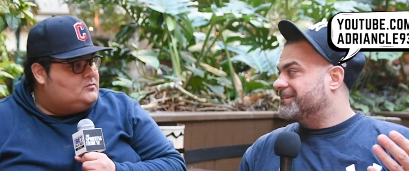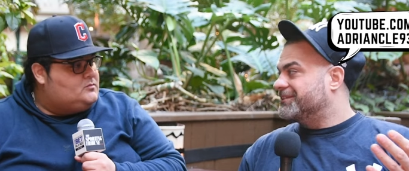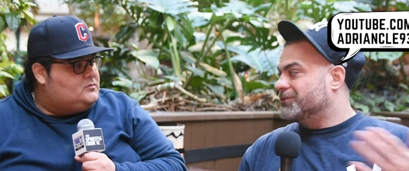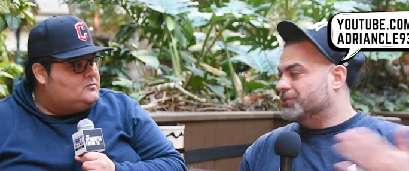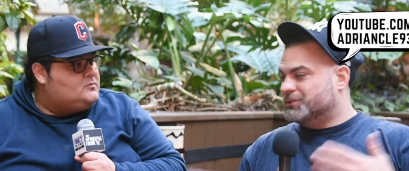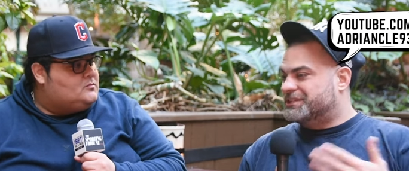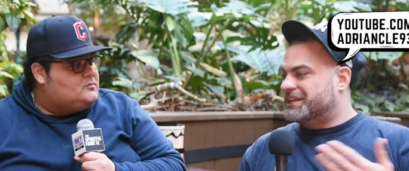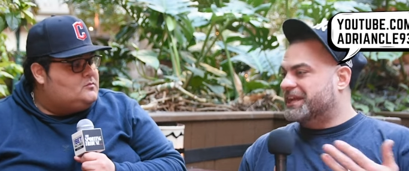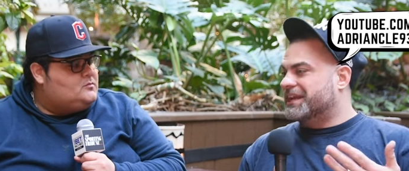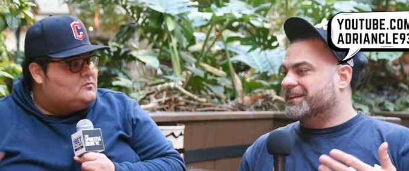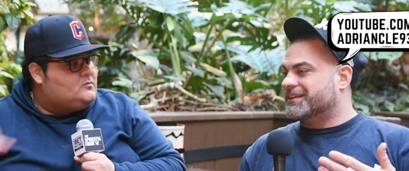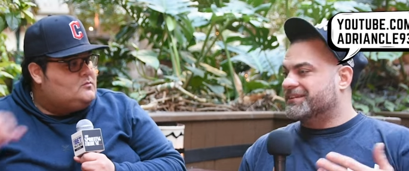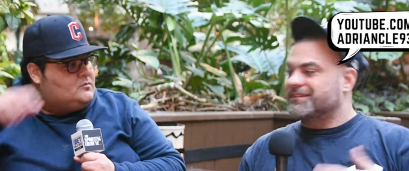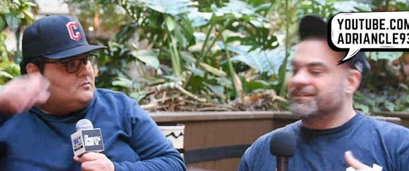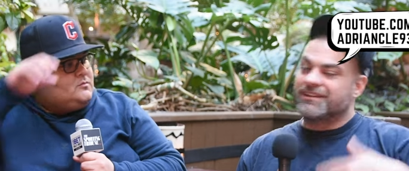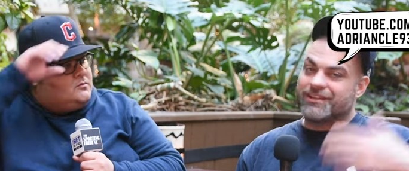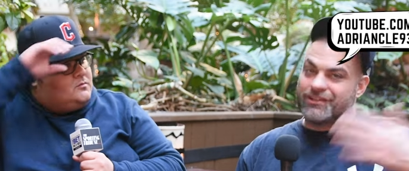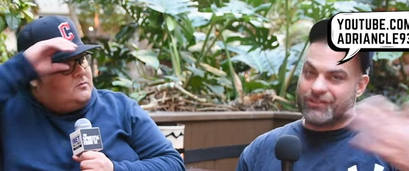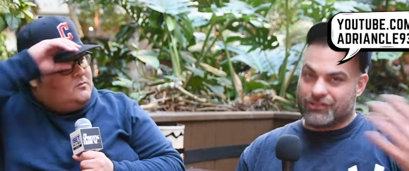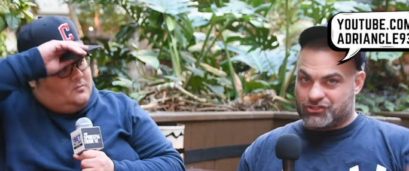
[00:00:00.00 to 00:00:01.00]
Speaker 1: who did it?
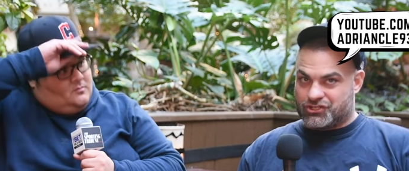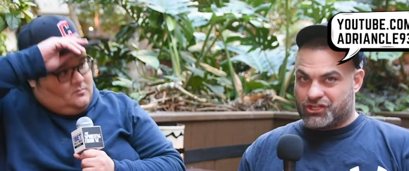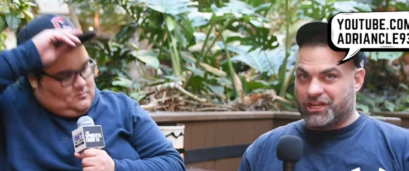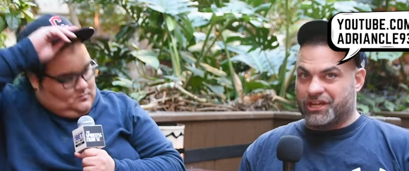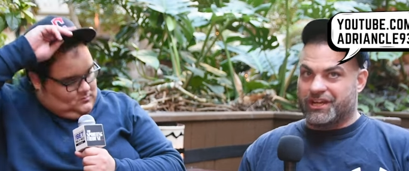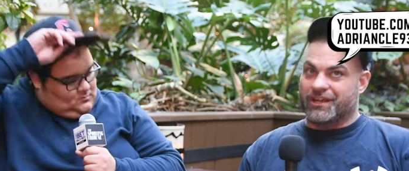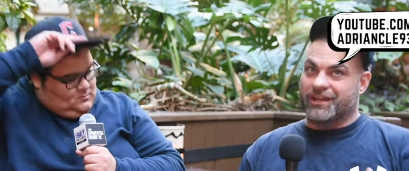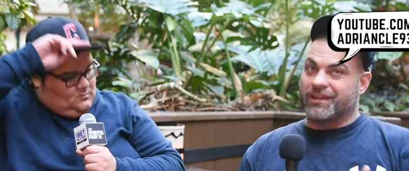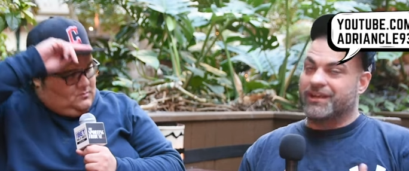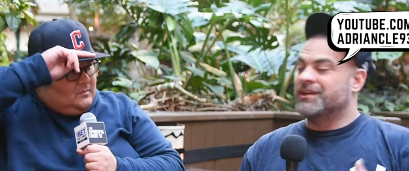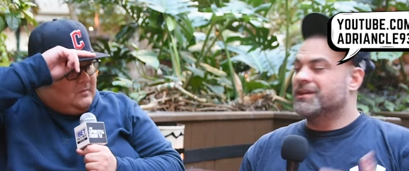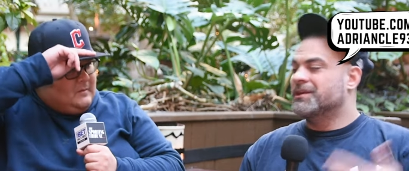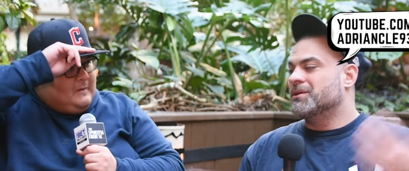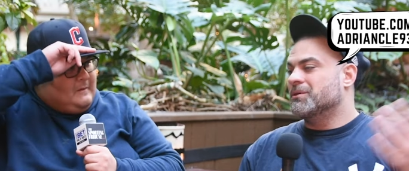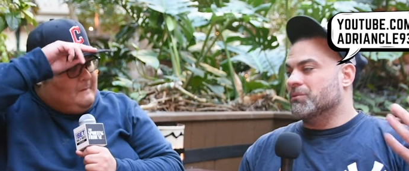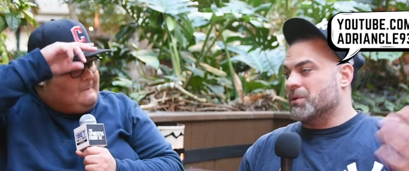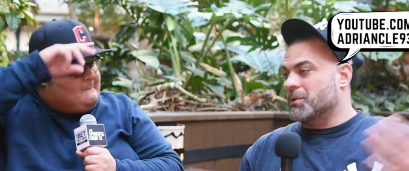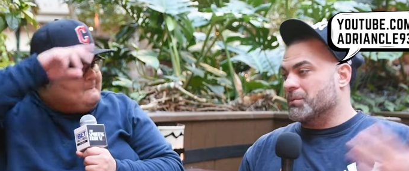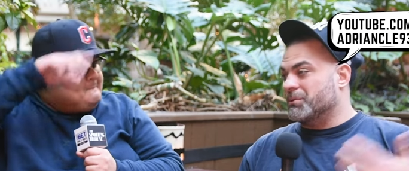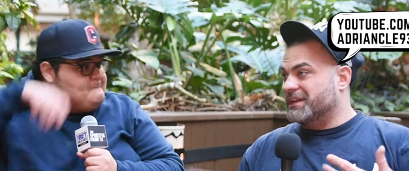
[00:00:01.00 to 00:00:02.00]
Jeter.
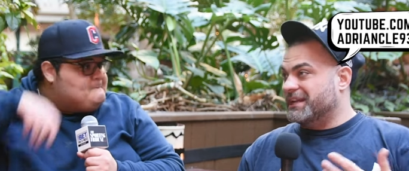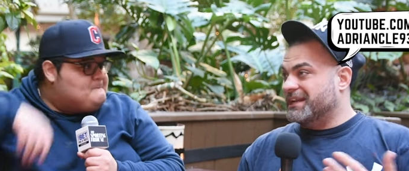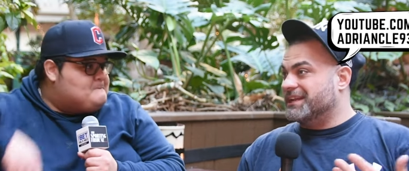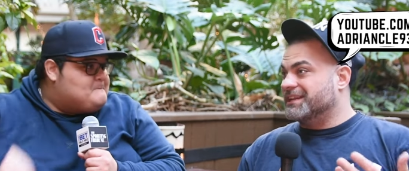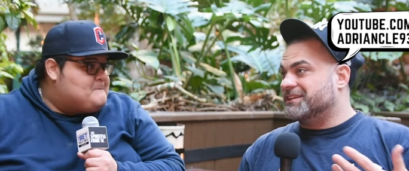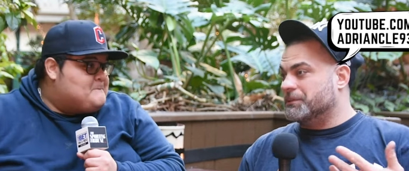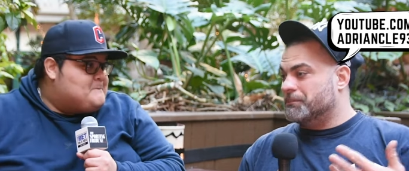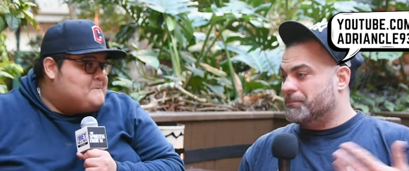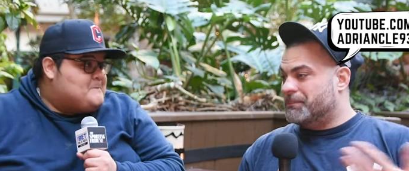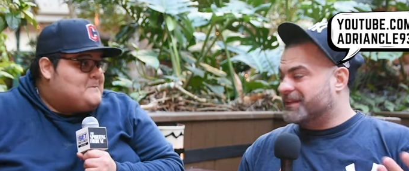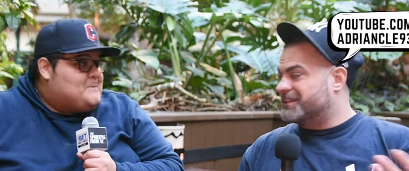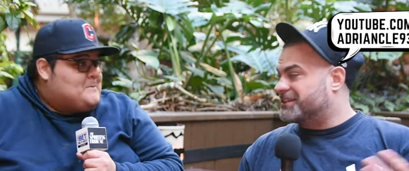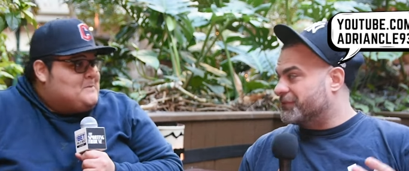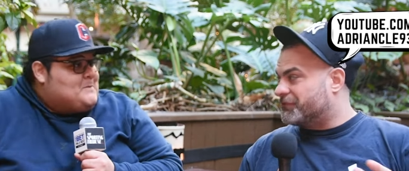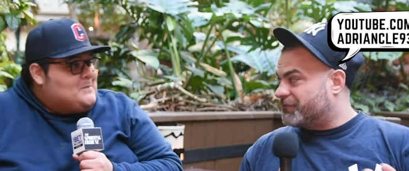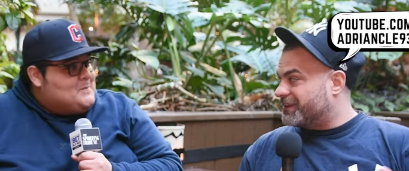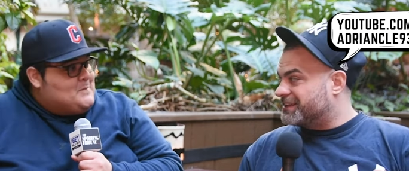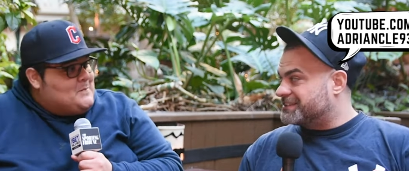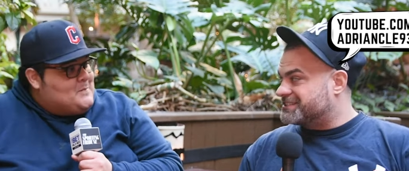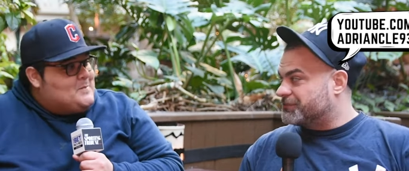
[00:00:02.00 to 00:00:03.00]
When we needed the big
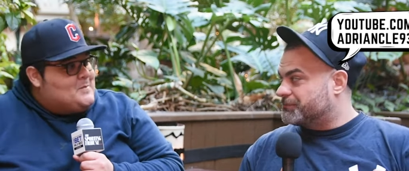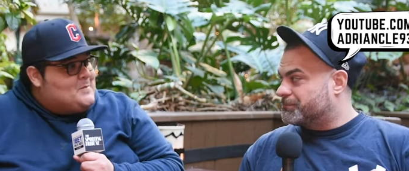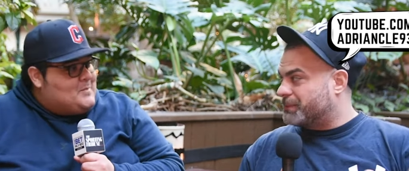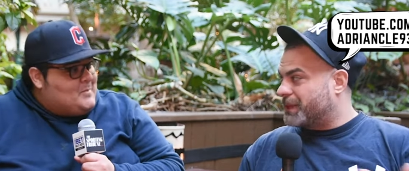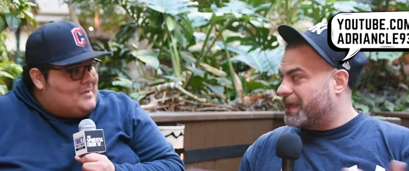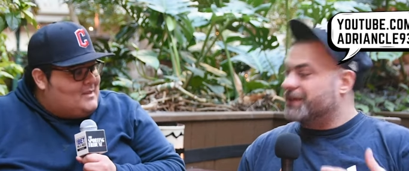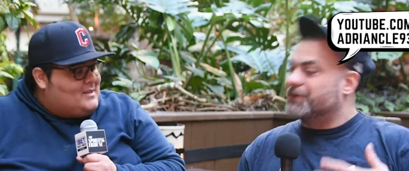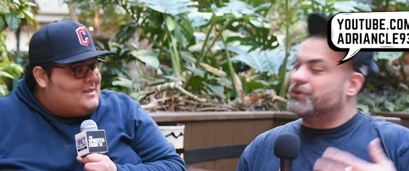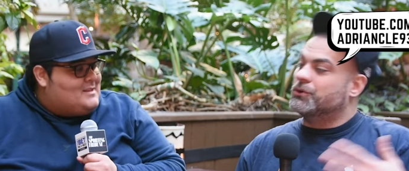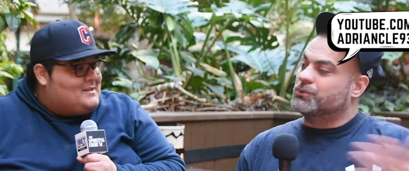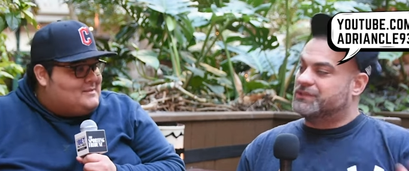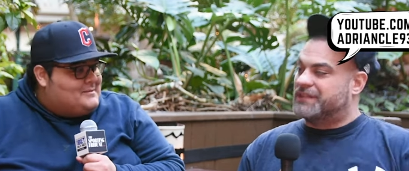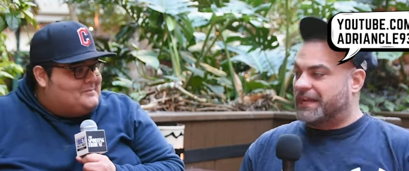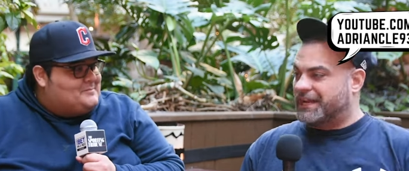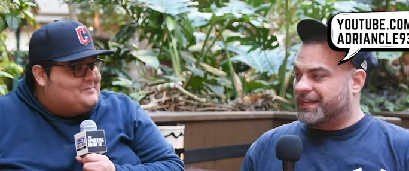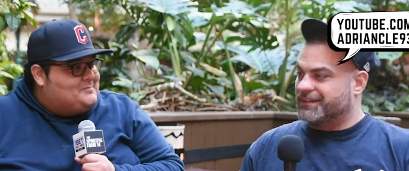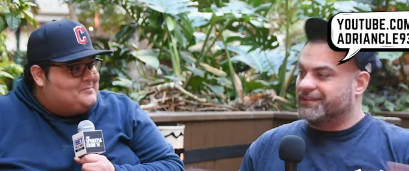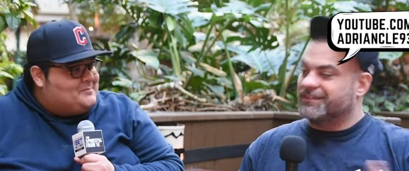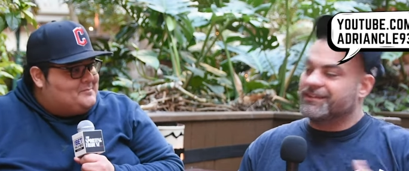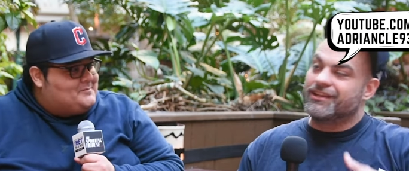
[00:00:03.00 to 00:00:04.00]
defensive play, who did it?